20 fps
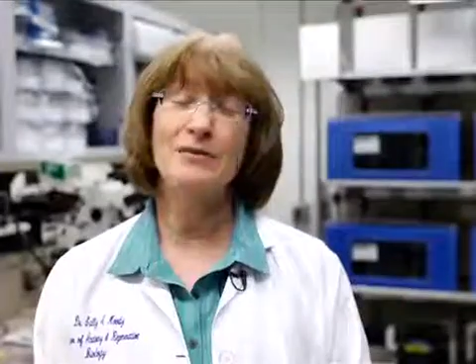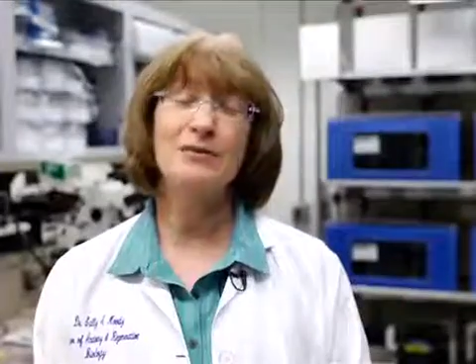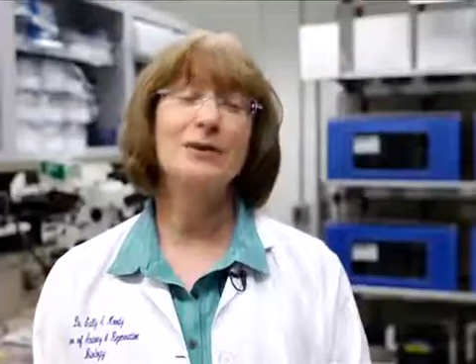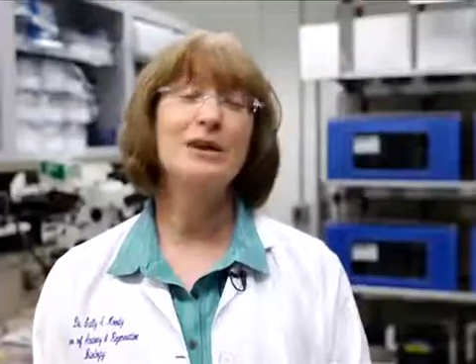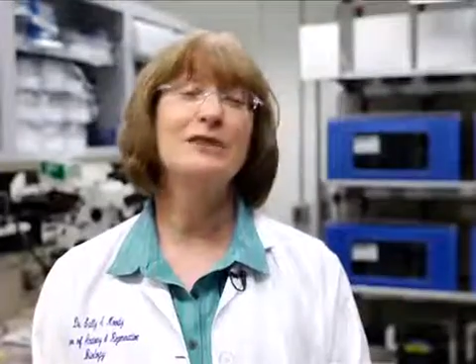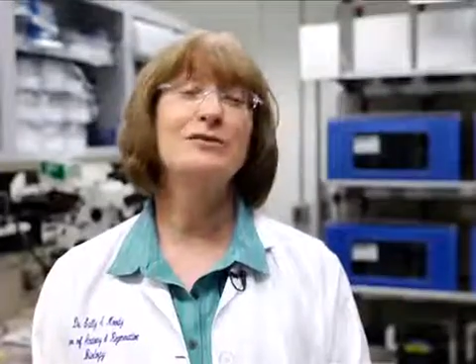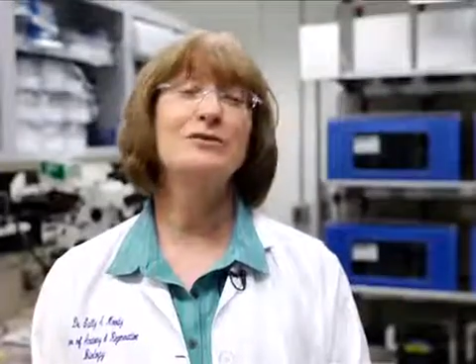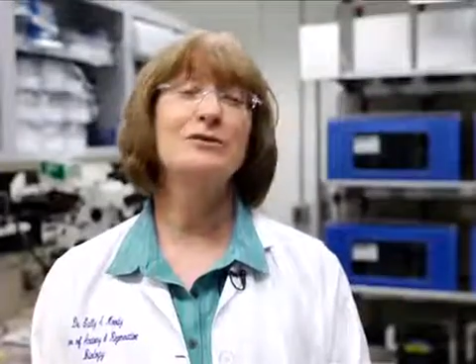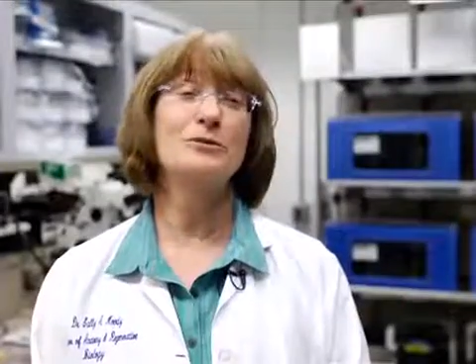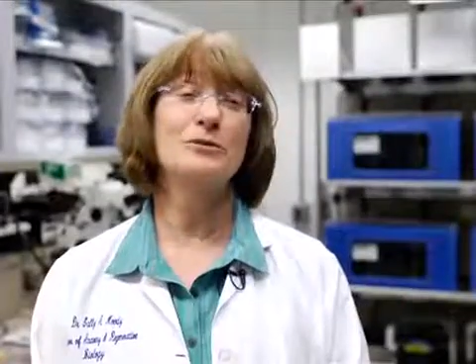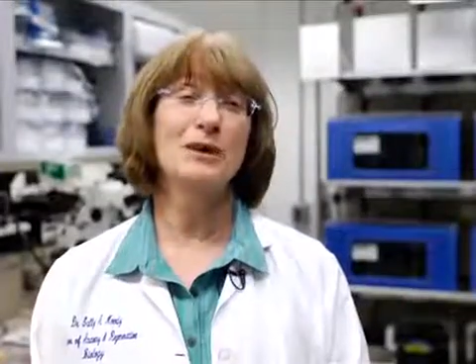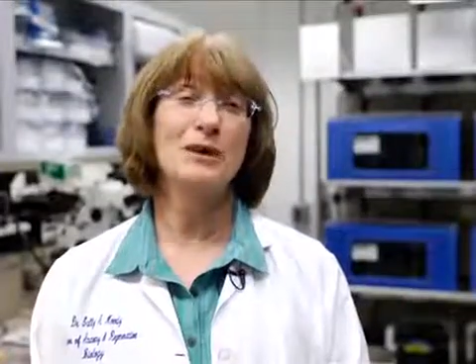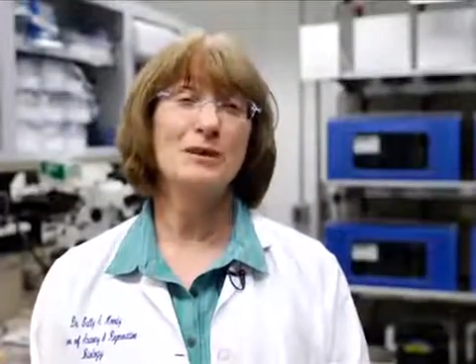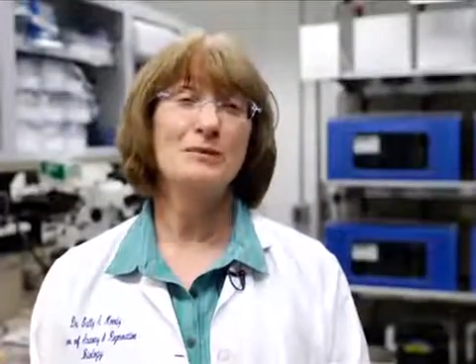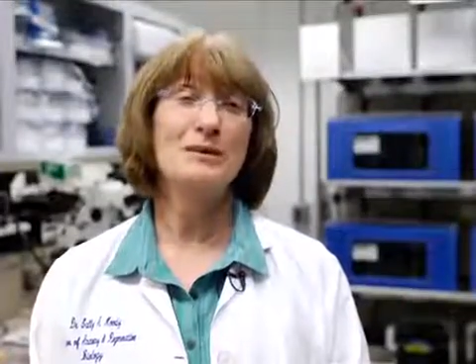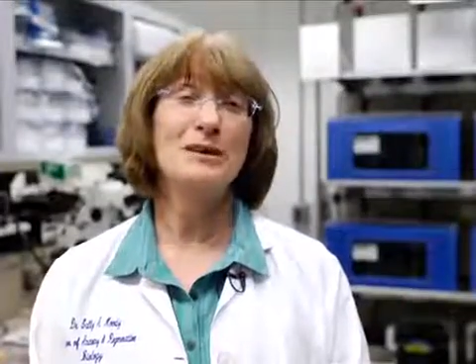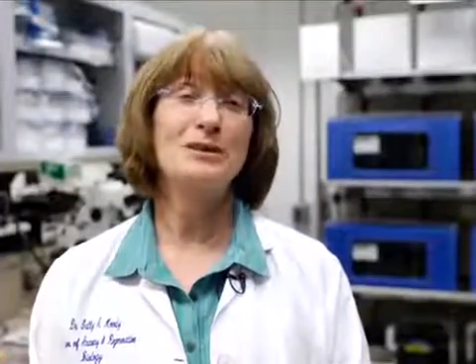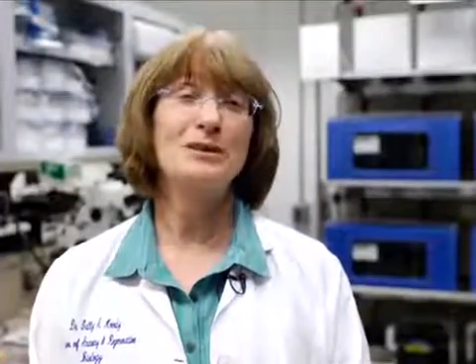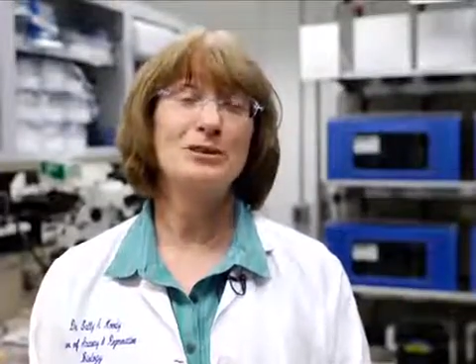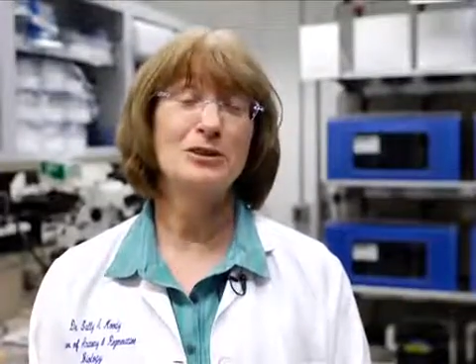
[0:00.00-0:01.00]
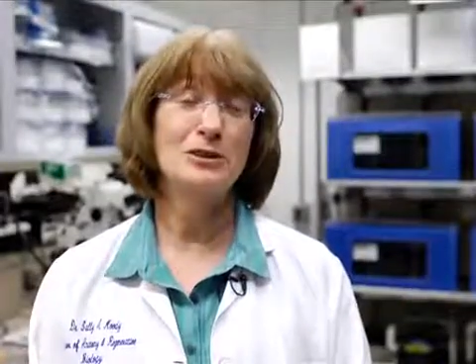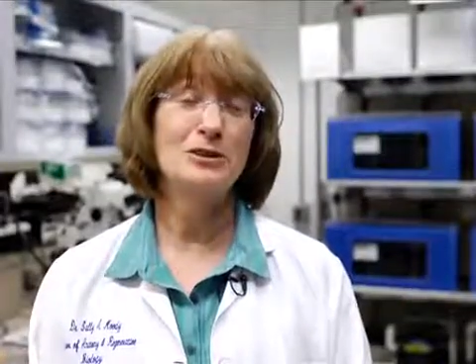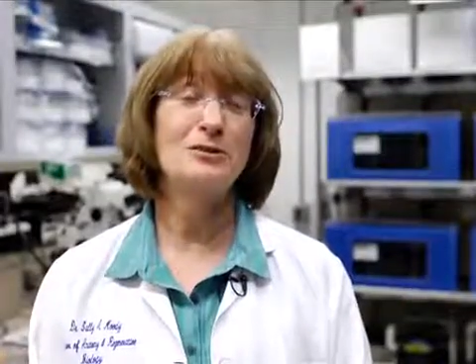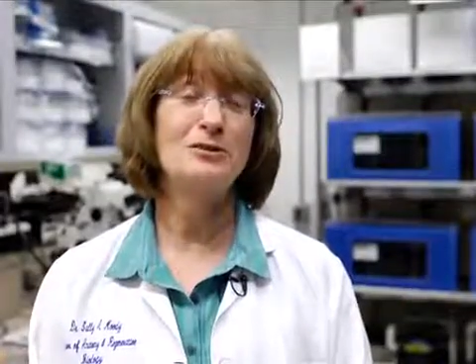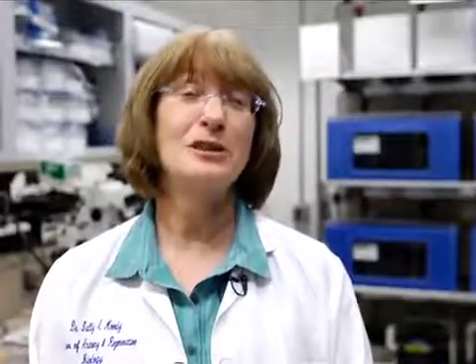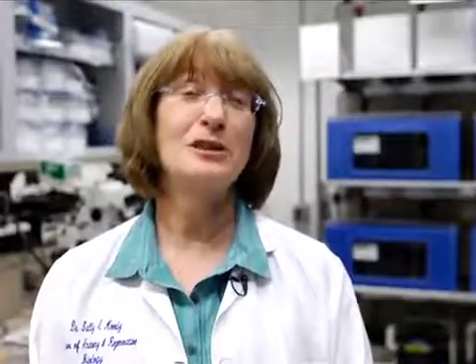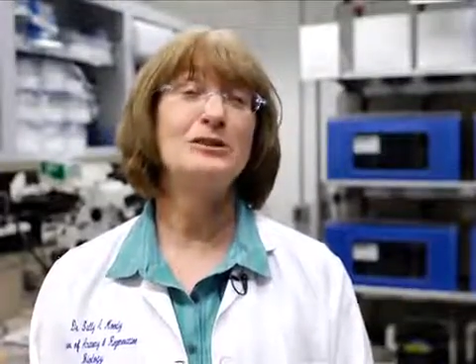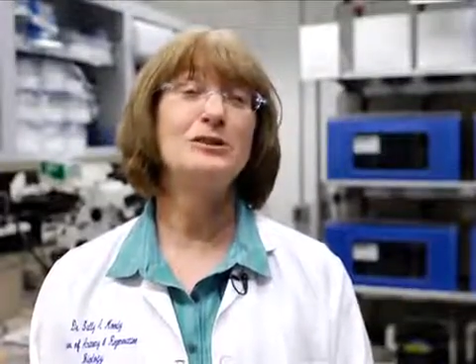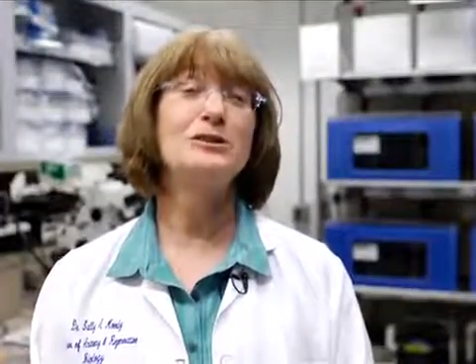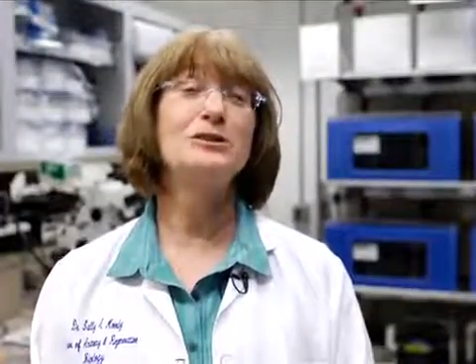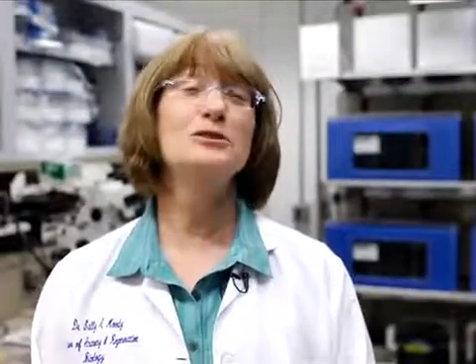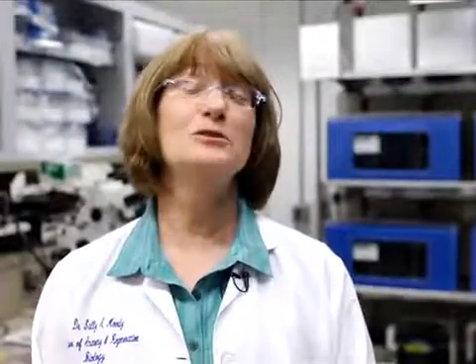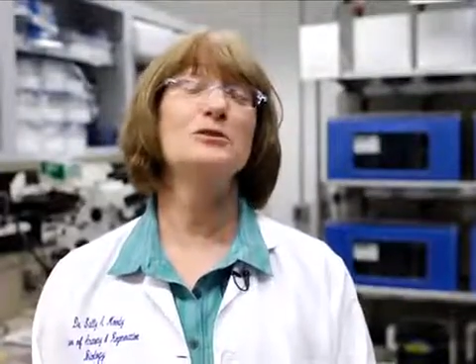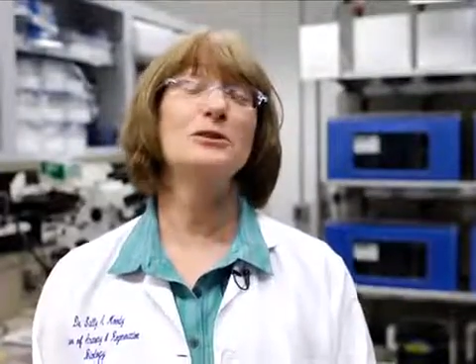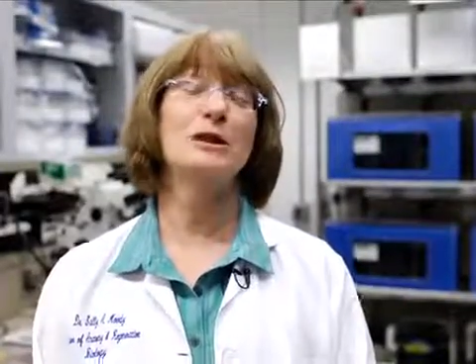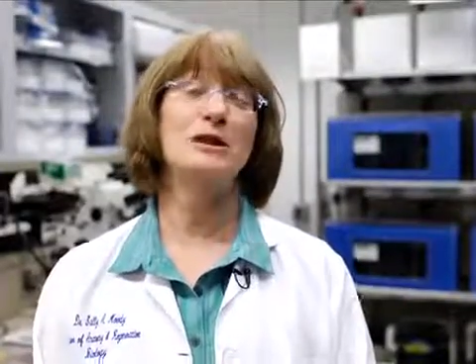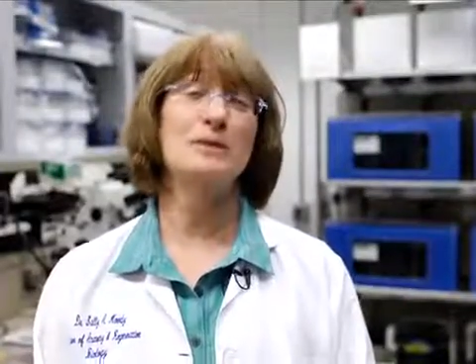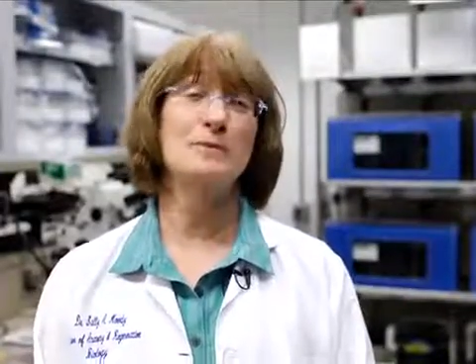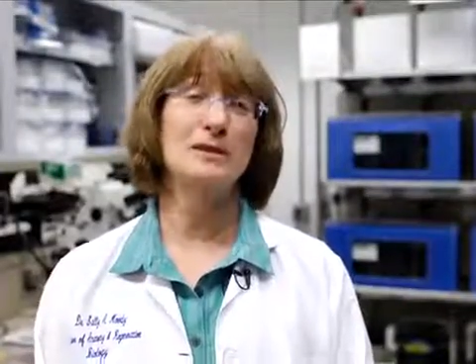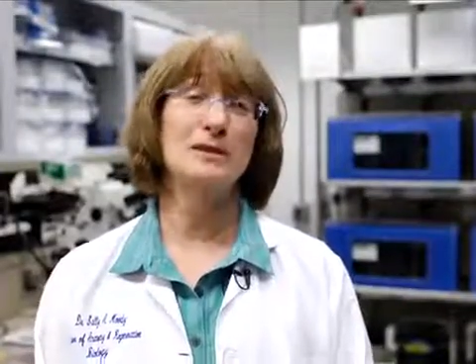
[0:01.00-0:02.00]
would love to recommend JoVE, and I do
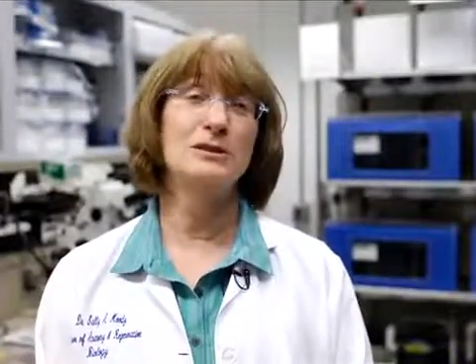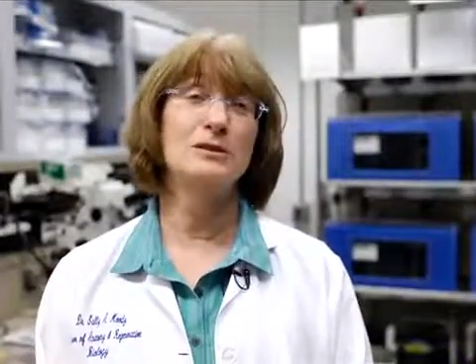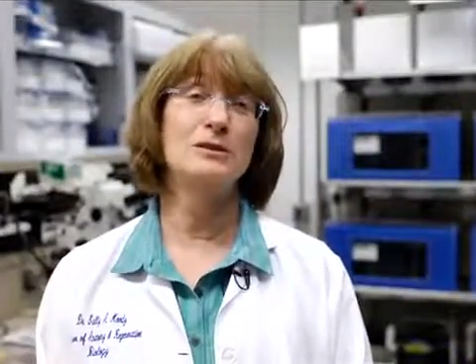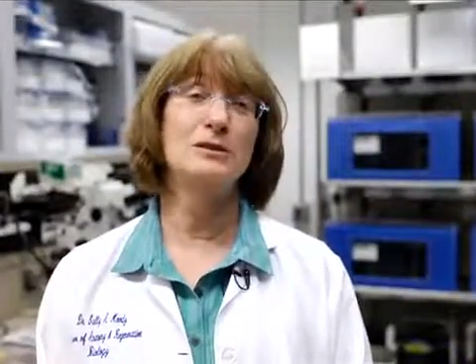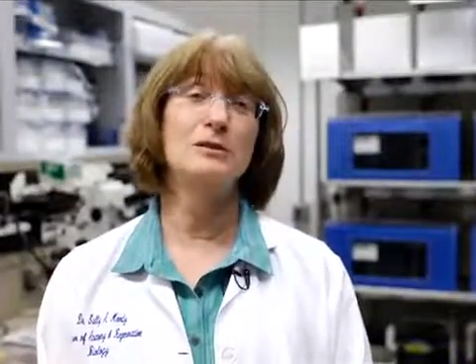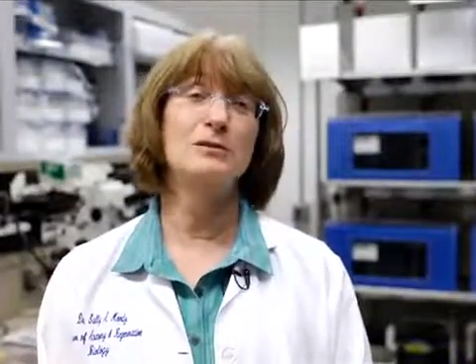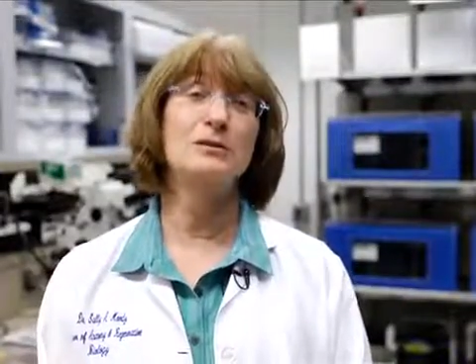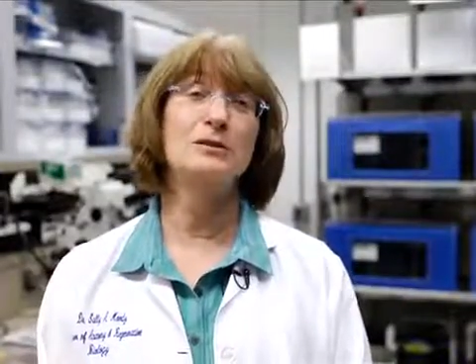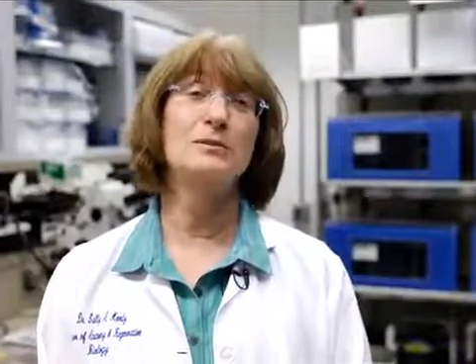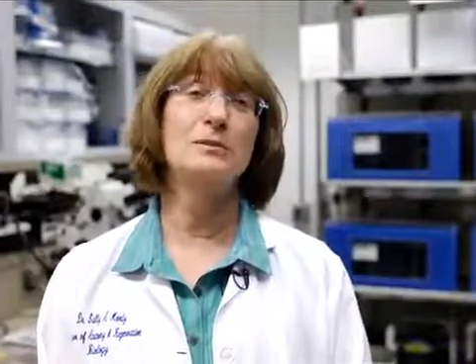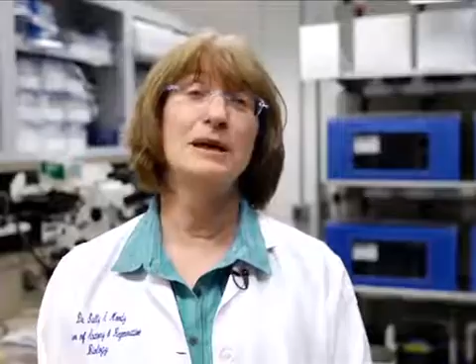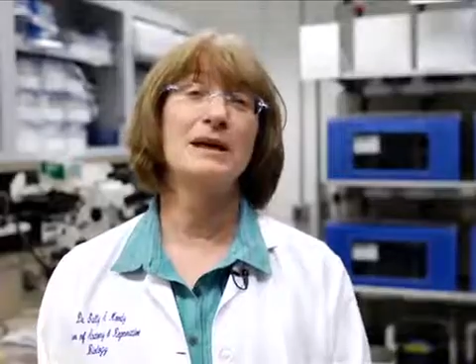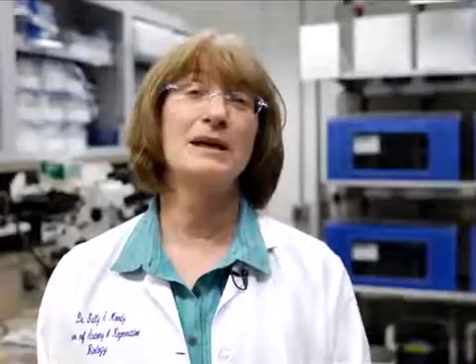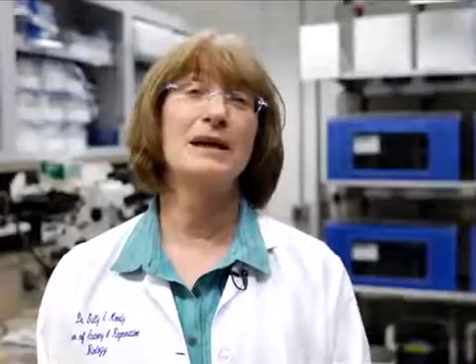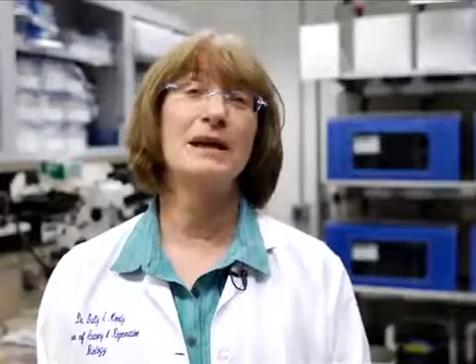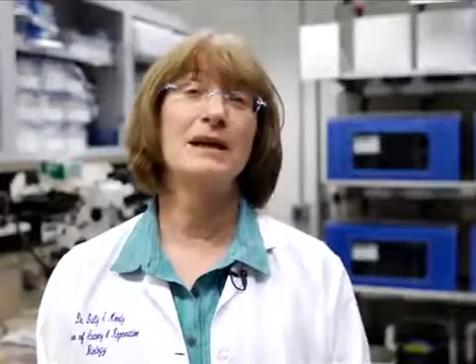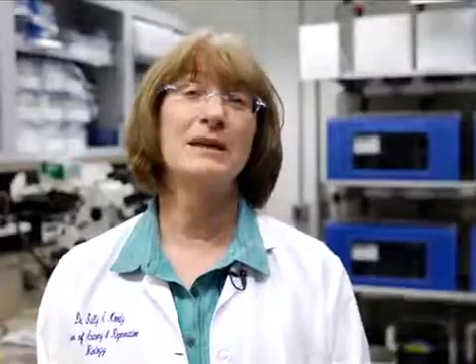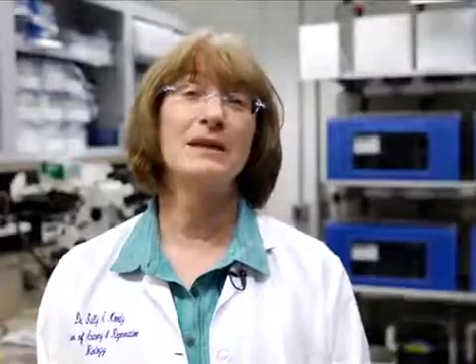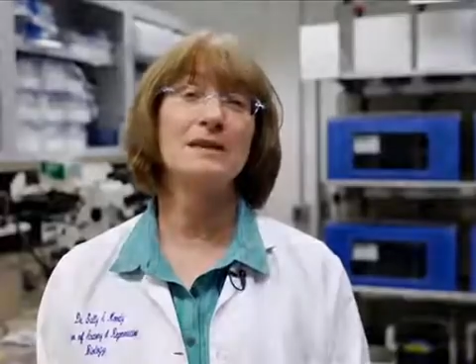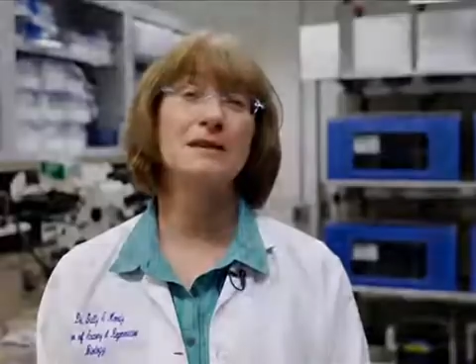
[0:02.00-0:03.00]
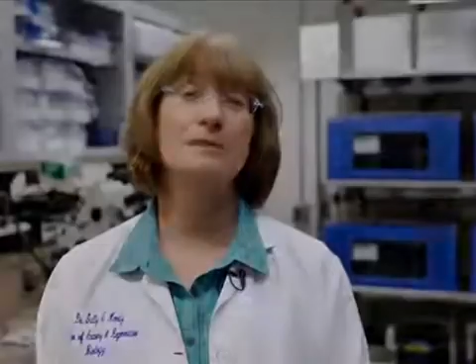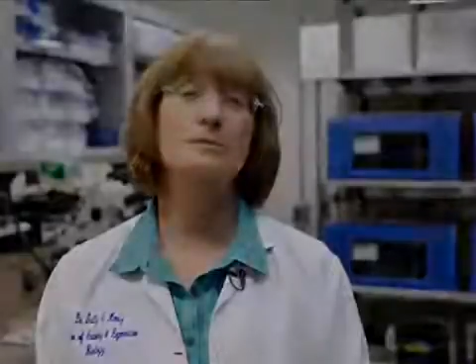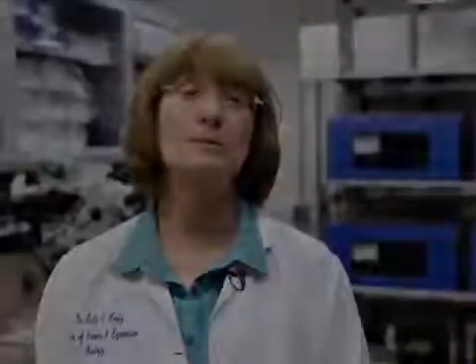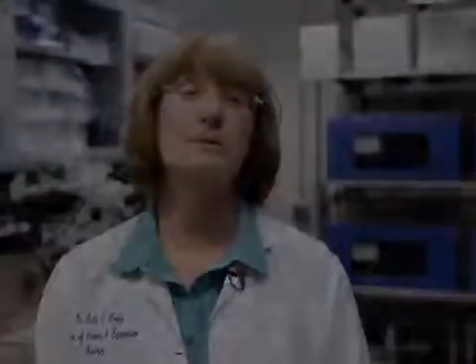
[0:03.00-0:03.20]
recommend JoVE to my colleagues.